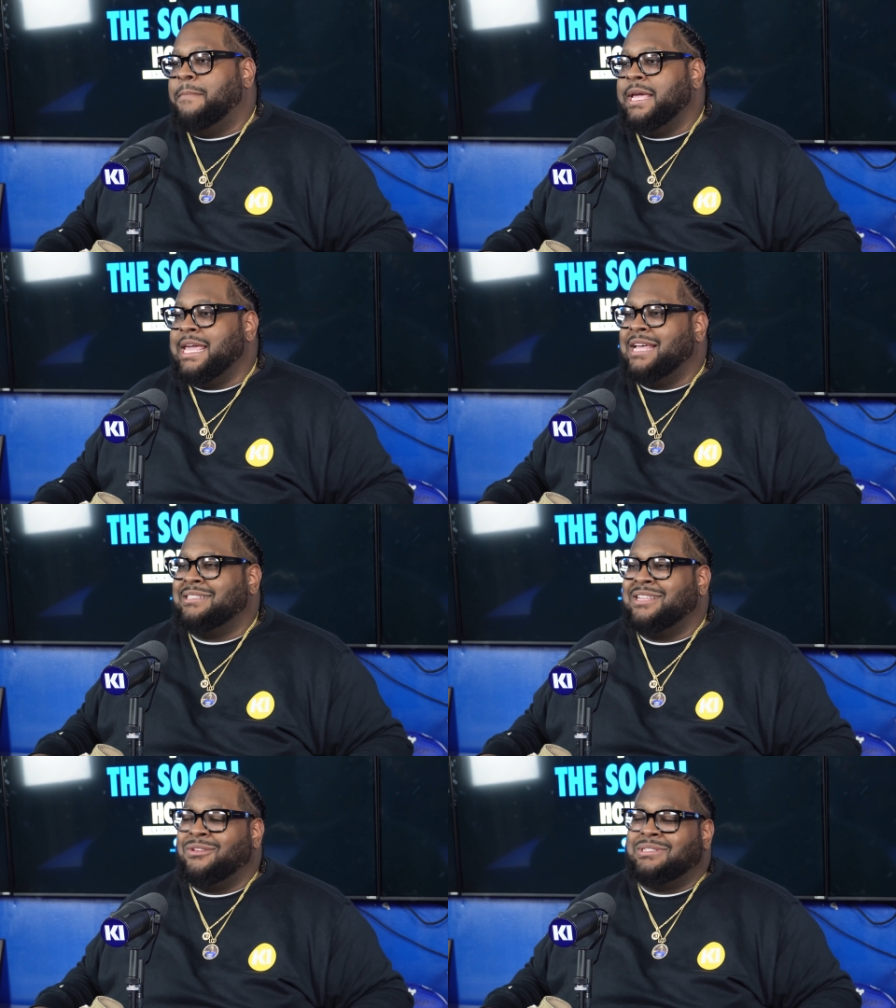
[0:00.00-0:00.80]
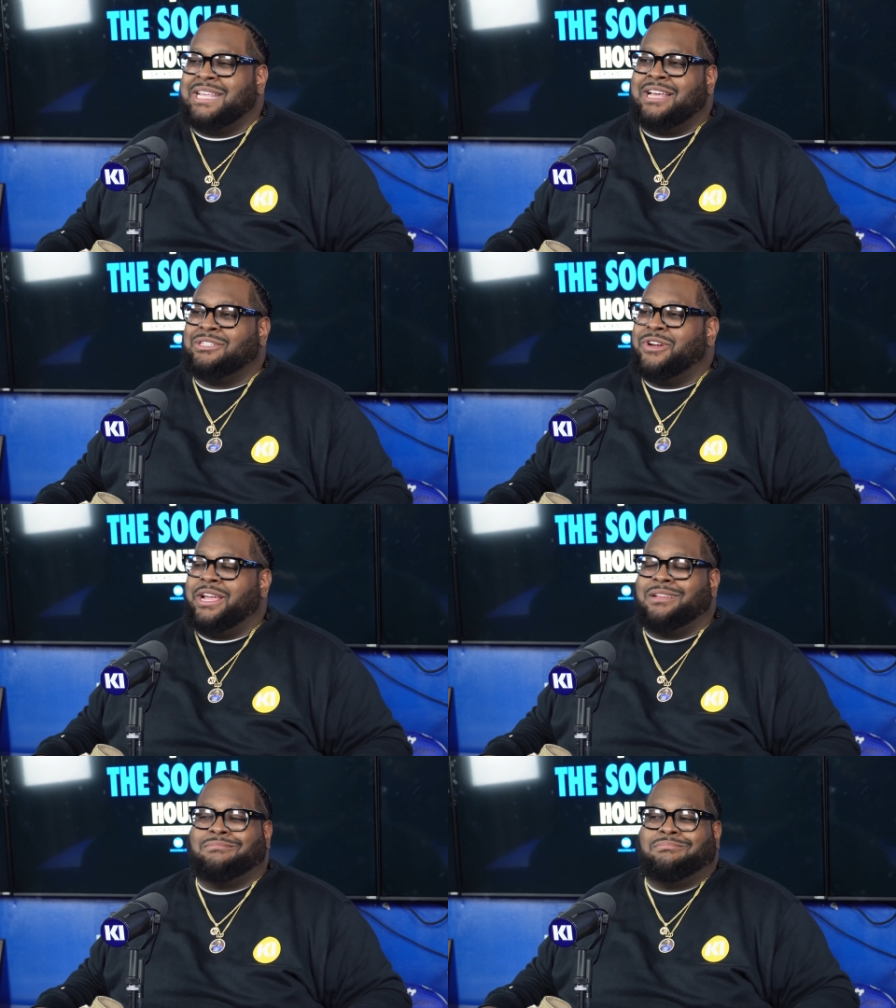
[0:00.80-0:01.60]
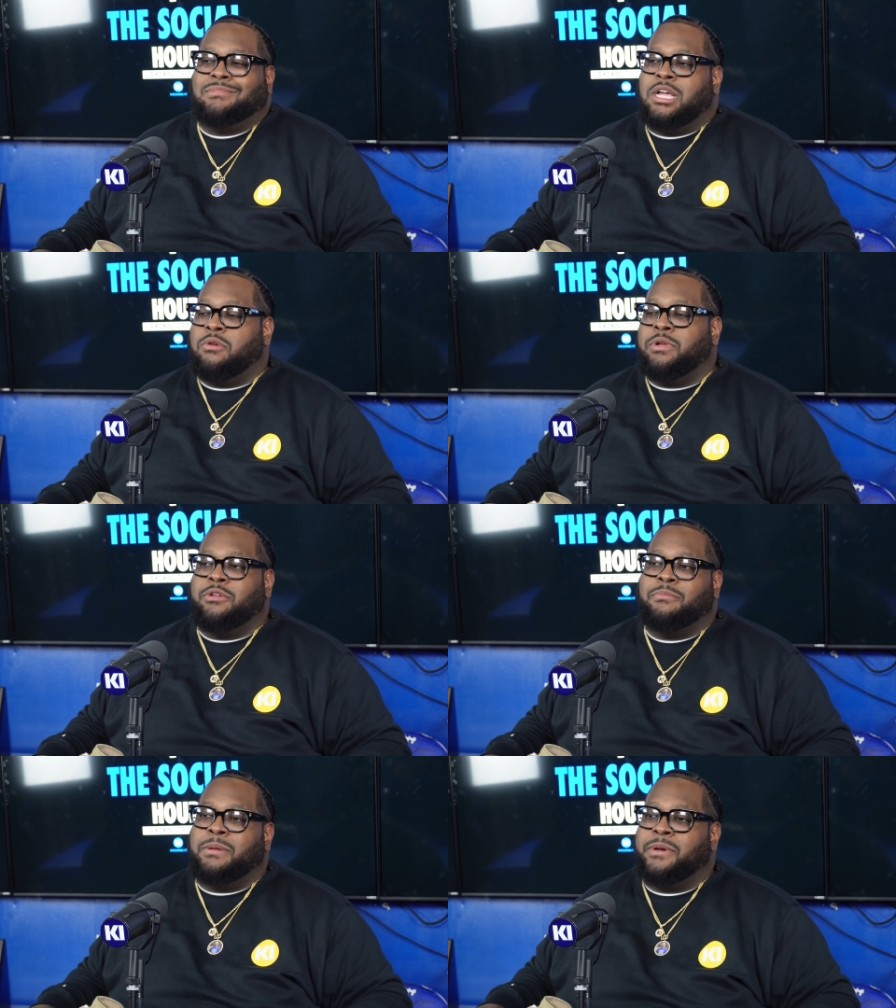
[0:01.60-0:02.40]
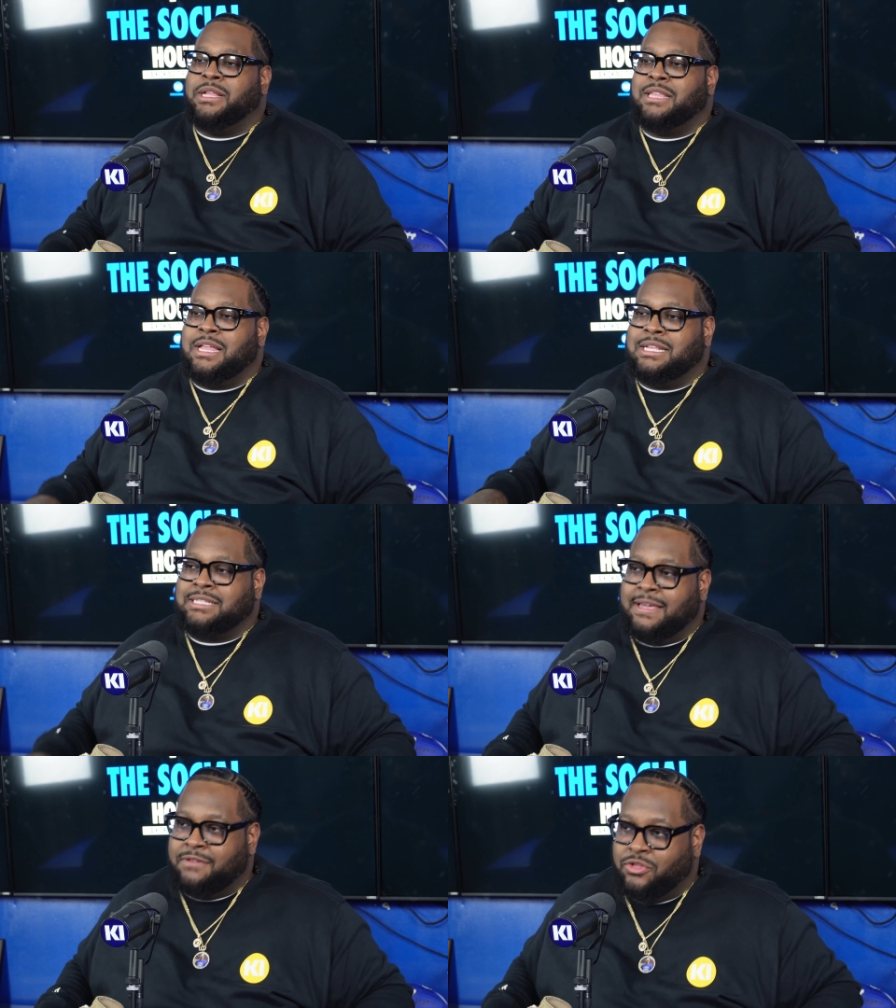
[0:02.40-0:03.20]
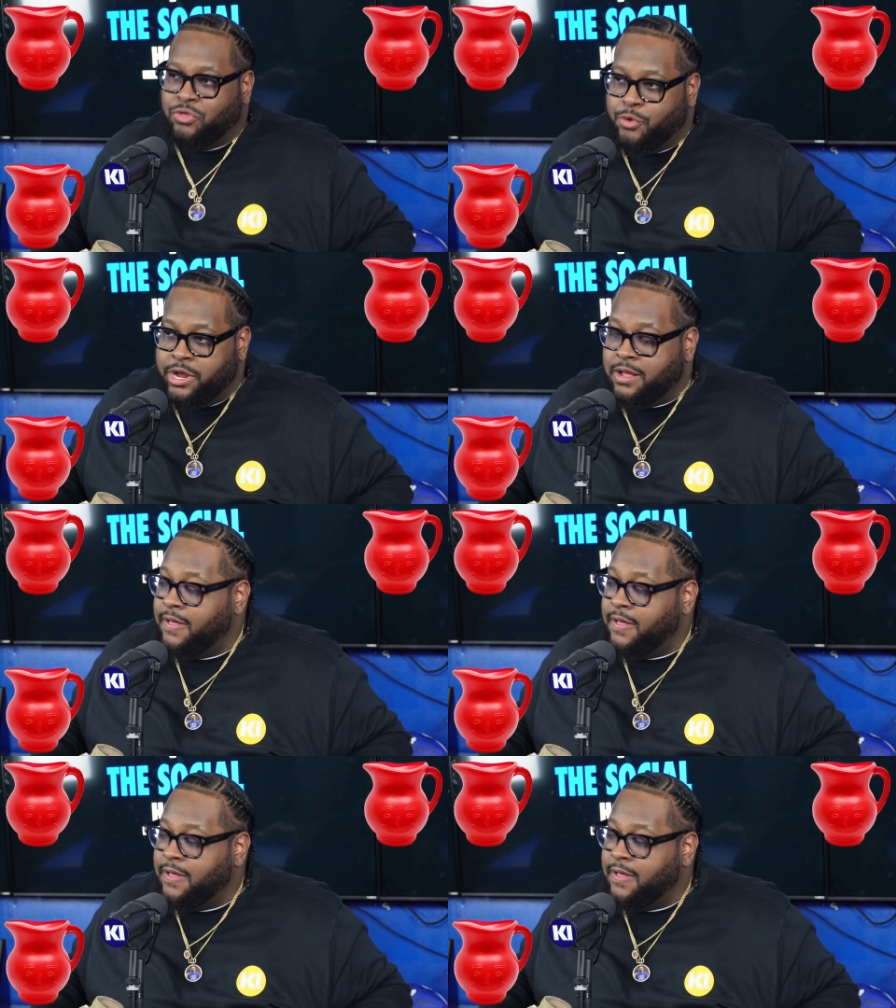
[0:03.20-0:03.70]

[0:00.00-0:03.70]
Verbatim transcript: but yeah, so soundtrack, don't really remember anything. Let's give it a three.